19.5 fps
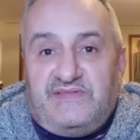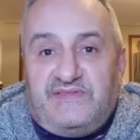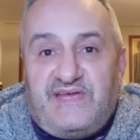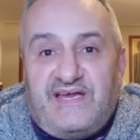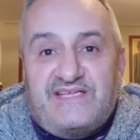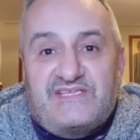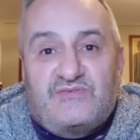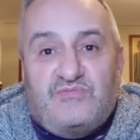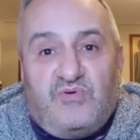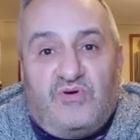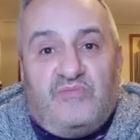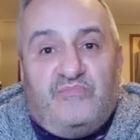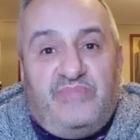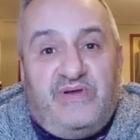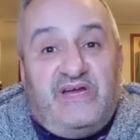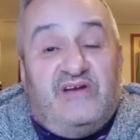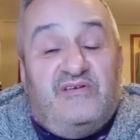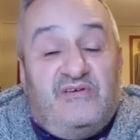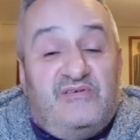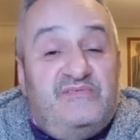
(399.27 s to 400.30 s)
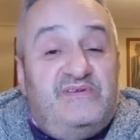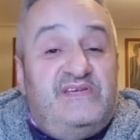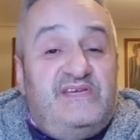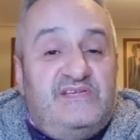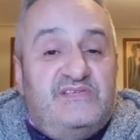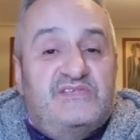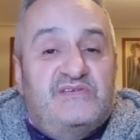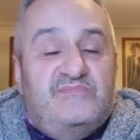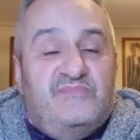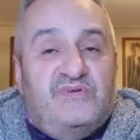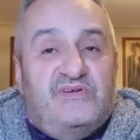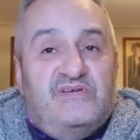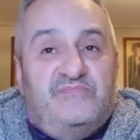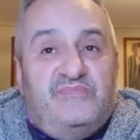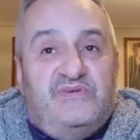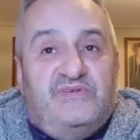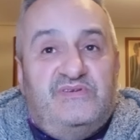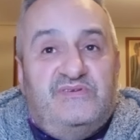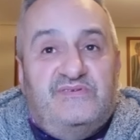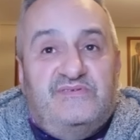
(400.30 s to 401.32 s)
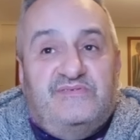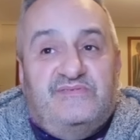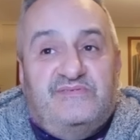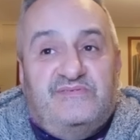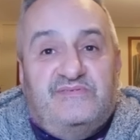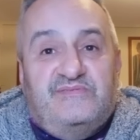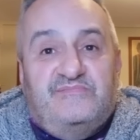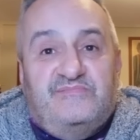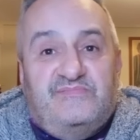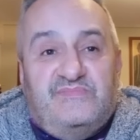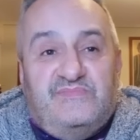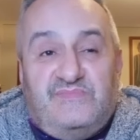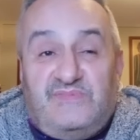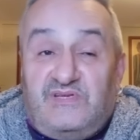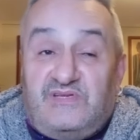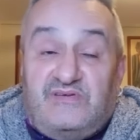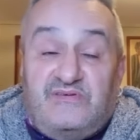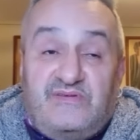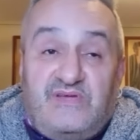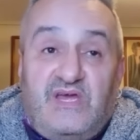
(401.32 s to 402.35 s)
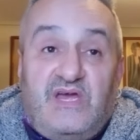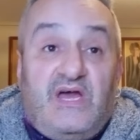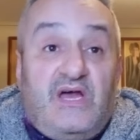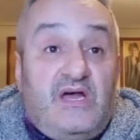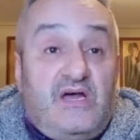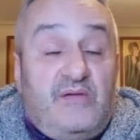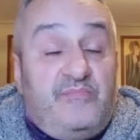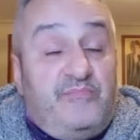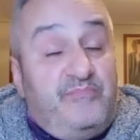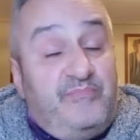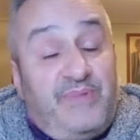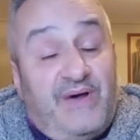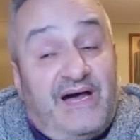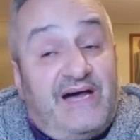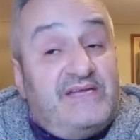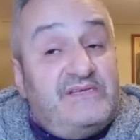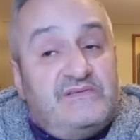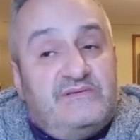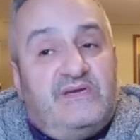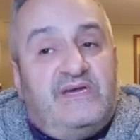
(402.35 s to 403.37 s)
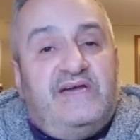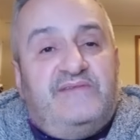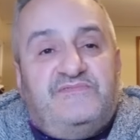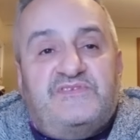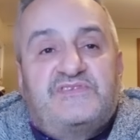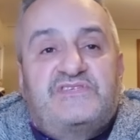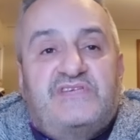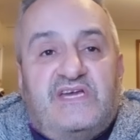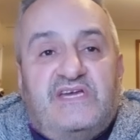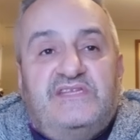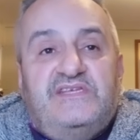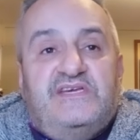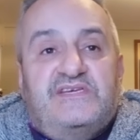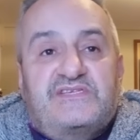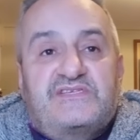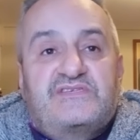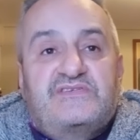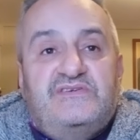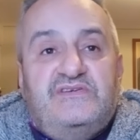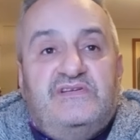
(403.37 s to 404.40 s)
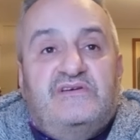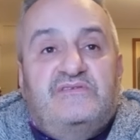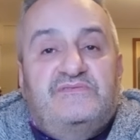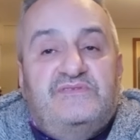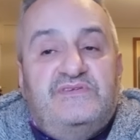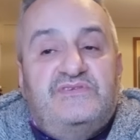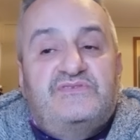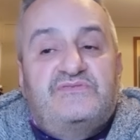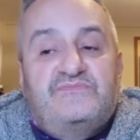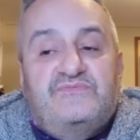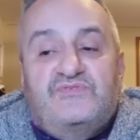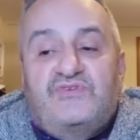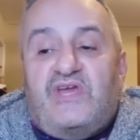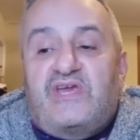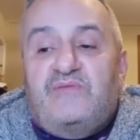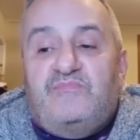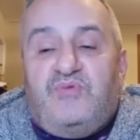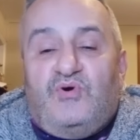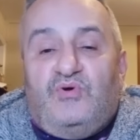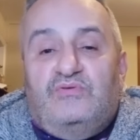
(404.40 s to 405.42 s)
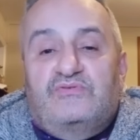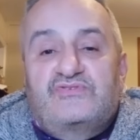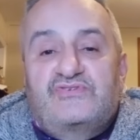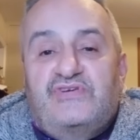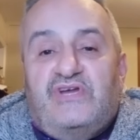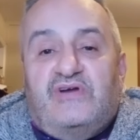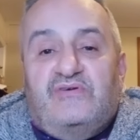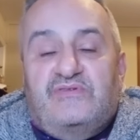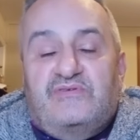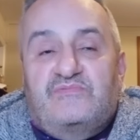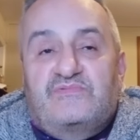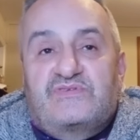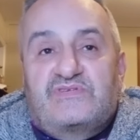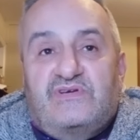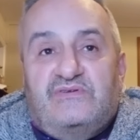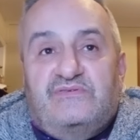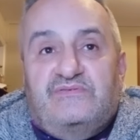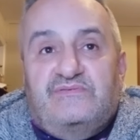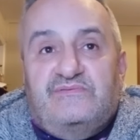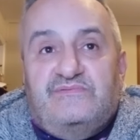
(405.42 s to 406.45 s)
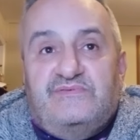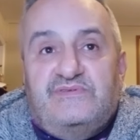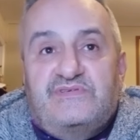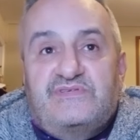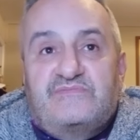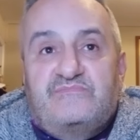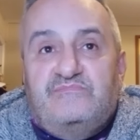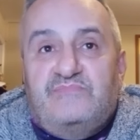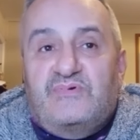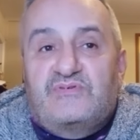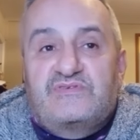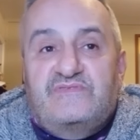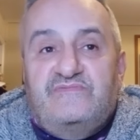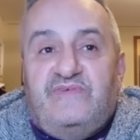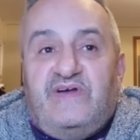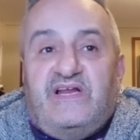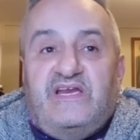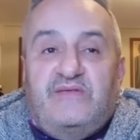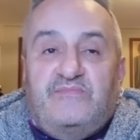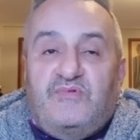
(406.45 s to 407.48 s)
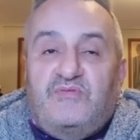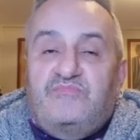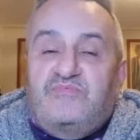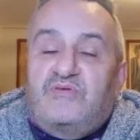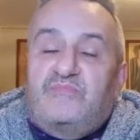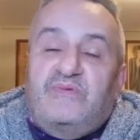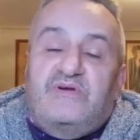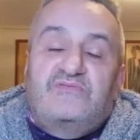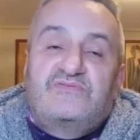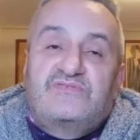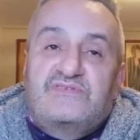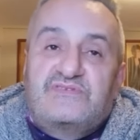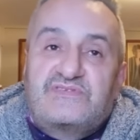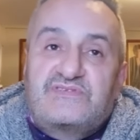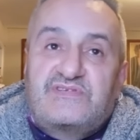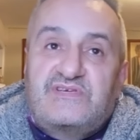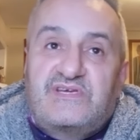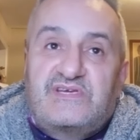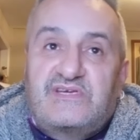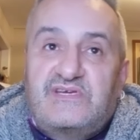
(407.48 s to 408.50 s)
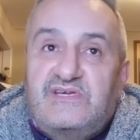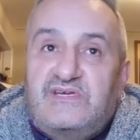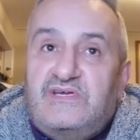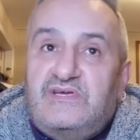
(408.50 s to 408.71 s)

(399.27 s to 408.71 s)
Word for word: That's what Pero needs, in my opinion. You know, but I have to say this, you know, this Jake Paul show that was on this most valuable promotions thing.